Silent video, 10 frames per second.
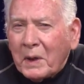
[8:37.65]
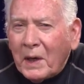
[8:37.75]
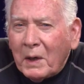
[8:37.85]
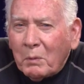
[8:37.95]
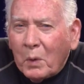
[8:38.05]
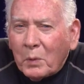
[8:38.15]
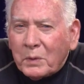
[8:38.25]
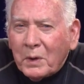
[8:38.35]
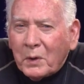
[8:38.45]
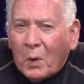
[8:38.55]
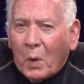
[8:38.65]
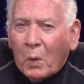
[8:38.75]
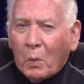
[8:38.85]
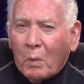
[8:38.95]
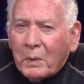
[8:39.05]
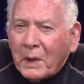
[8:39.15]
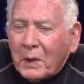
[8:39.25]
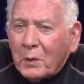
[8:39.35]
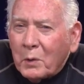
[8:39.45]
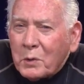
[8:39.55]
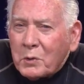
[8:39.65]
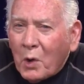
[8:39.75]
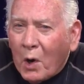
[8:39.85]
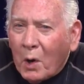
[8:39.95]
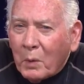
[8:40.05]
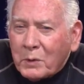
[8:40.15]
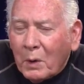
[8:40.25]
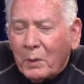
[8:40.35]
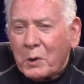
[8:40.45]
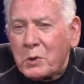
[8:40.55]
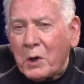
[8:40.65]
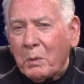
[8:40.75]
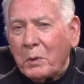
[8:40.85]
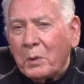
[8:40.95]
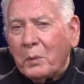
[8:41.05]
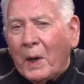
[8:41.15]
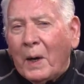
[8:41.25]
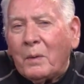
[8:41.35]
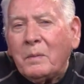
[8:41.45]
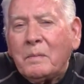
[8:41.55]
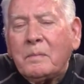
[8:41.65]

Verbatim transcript: I wrote An Old Woman and Her Saw, which I want to share with you now.